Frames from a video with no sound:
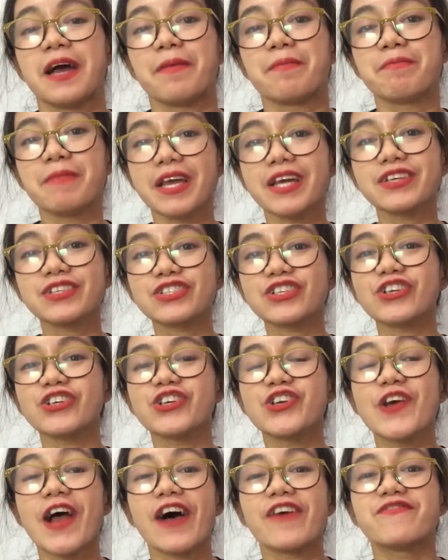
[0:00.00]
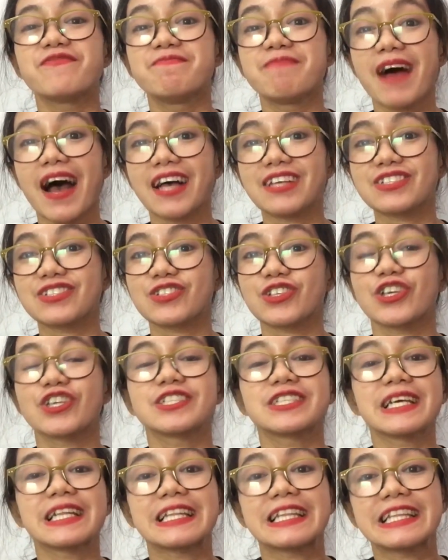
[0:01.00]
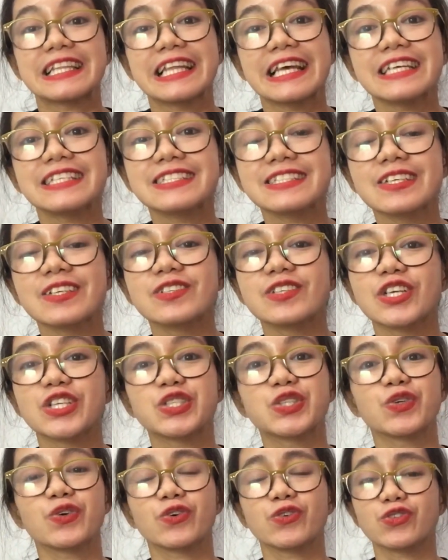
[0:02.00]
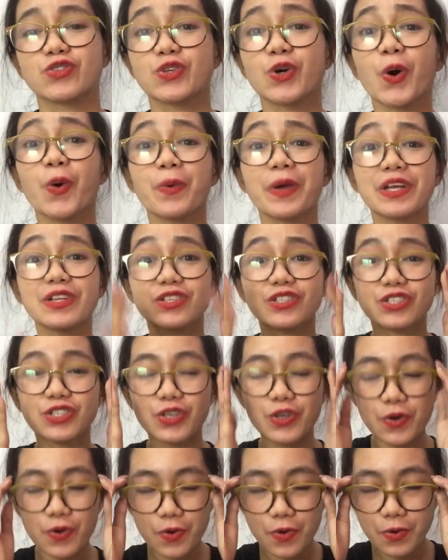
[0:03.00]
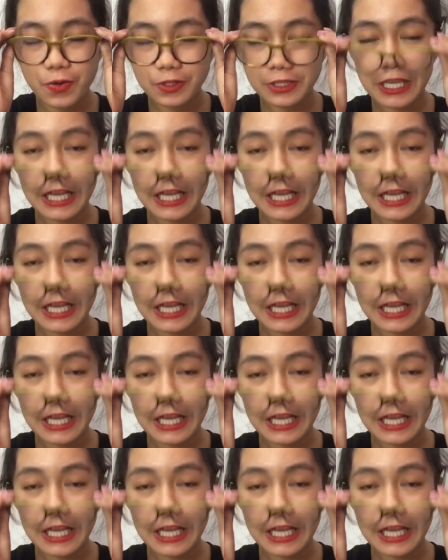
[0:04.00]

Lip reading: Make sure you have mastered the lesson that you're going to